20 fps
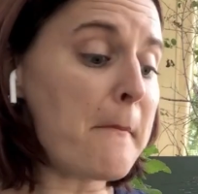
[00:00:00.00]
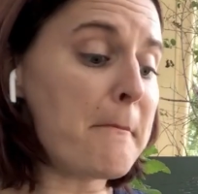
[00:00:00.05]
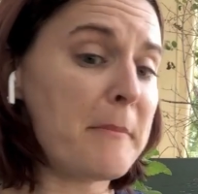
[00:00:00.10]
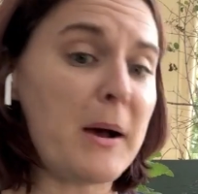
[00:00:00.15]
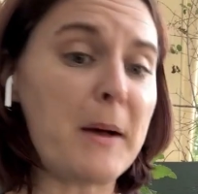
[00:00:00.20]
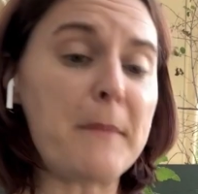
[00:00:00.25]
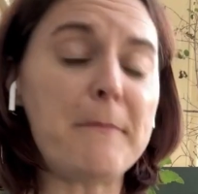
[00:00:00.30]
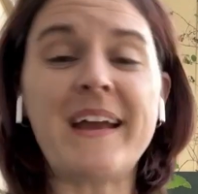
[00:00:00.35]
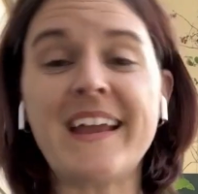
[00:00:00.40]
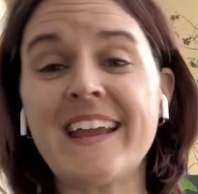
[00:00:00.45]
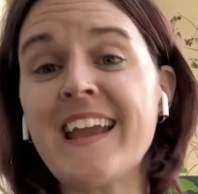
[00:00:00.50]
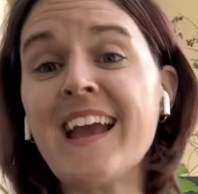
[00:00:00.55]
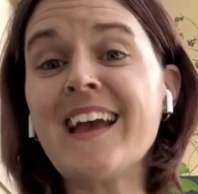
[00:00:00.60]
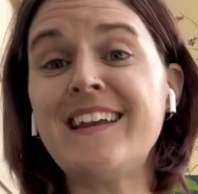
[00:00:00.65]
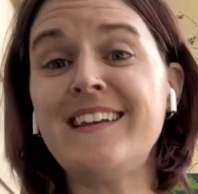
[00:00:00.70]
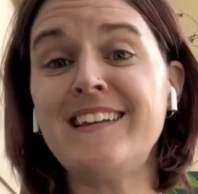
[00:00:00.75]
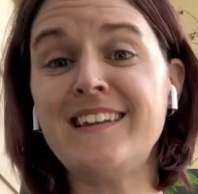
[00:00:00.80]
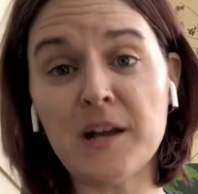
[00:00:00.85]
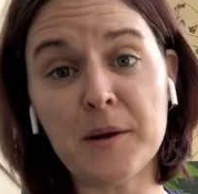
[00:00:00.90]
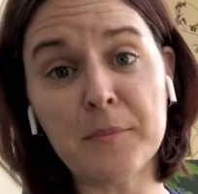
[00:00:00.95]
But my
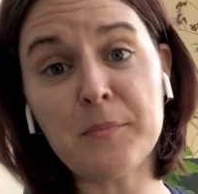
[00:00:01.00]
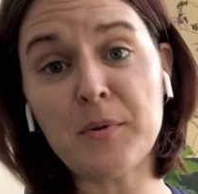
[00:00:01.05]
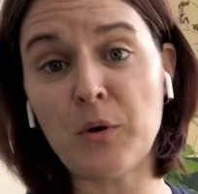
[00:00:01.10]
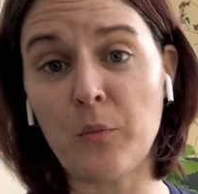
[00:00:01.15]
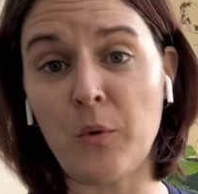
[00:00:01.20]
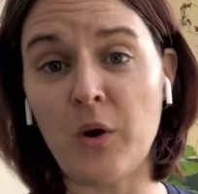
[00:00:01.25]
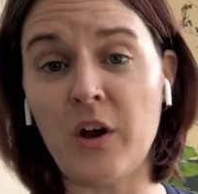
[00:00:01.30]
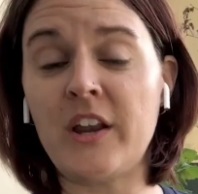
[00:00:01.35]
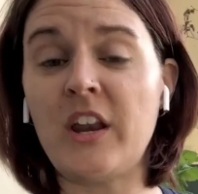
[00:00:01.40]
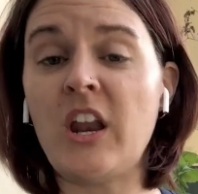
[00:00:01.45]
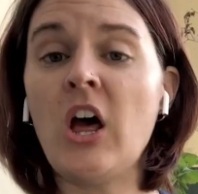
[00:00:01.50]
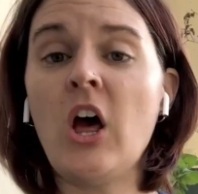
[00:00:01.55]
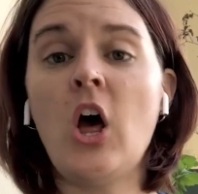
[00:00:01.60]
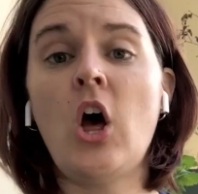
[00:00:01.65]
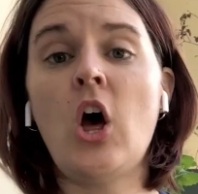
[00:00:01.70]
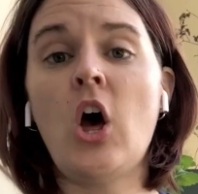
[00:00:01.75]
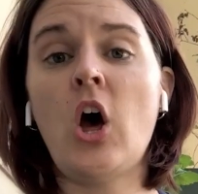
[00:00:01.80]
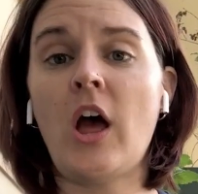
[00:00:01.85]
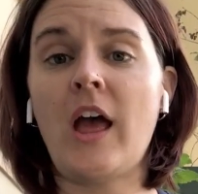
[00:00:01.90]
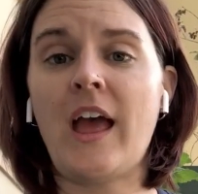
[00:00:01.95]
number one,
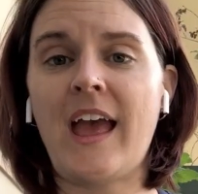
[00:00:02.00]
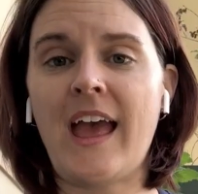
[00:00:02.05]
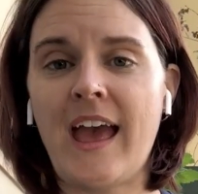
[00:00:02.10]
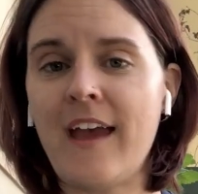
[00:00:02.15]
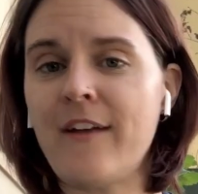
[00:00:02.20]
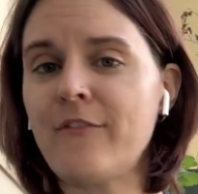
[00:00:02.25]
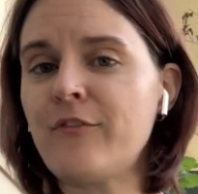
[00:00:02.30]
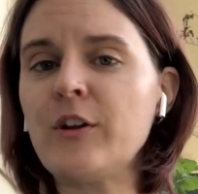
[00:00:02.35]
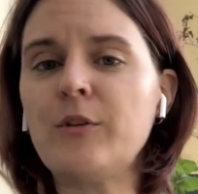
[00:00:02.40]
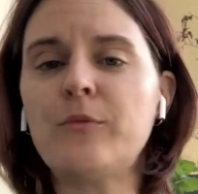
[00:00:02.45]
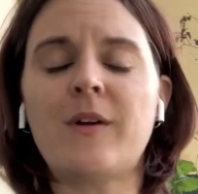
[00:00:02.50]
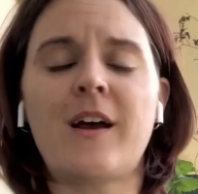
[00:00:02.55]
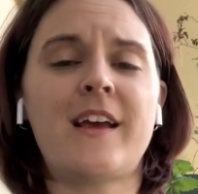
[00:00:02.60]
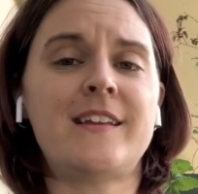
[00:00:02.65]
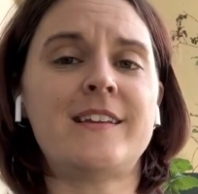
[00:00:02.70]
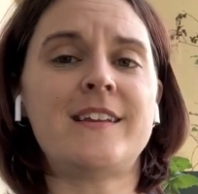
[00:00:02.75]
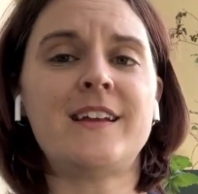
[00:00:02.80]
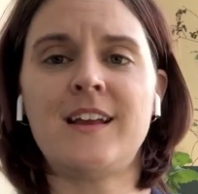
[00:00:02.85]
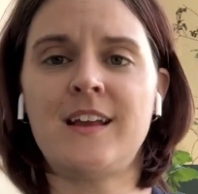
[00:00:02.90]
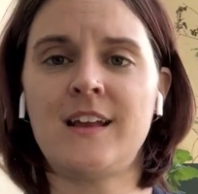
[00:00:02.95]
every
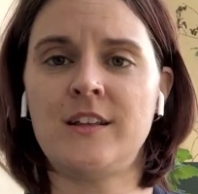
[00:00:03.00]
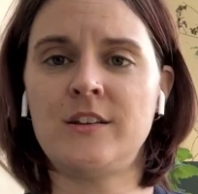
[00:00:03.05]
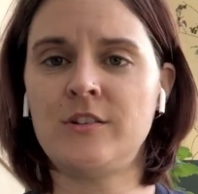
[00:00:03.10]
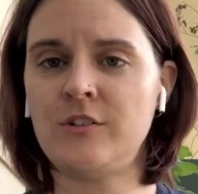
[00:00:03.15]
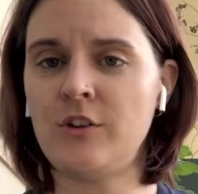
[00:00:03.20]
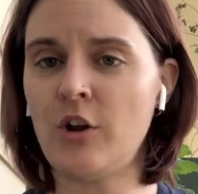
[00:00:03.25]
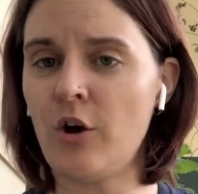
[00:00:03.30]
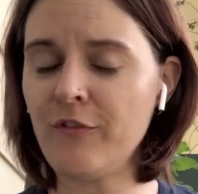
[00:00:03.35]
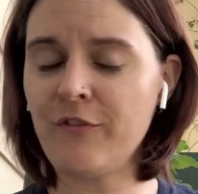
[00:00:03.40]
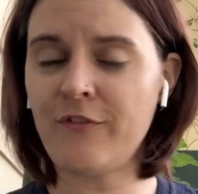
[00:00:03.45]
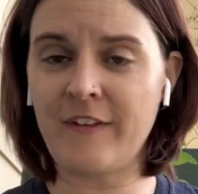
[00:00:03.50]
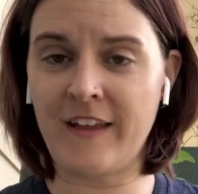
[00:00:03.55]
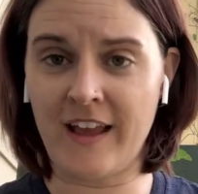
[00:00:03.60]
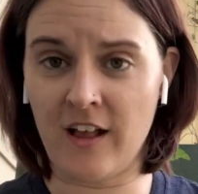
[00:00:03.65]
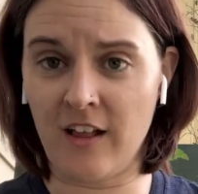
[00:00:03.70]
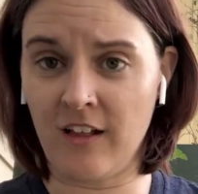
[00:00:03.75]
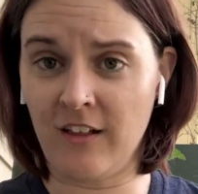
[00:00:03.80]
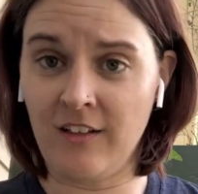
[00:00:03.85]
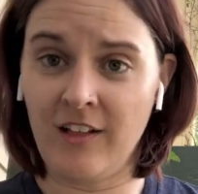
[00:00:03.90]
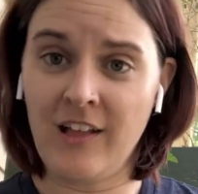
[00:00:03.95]
run, no
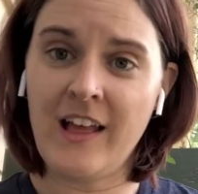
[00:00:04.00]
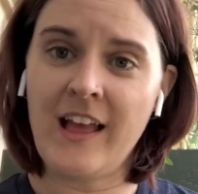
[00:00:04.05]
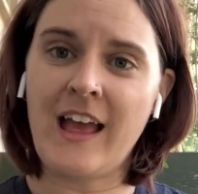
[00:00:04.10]
fail,